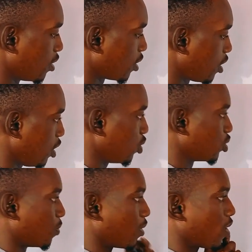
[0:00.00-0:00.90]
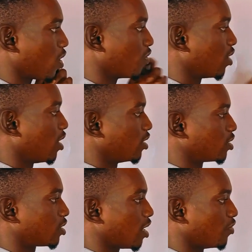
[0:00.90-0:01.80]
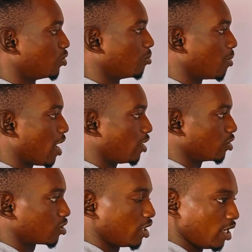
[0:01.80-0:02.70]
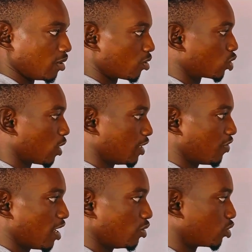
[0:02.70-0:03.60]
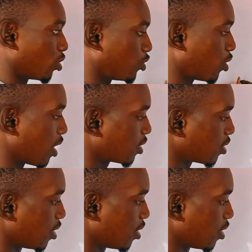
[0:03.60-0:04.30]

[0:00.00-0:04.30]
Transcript: q to the power of 7 minus 3, because we are dividing and subtract.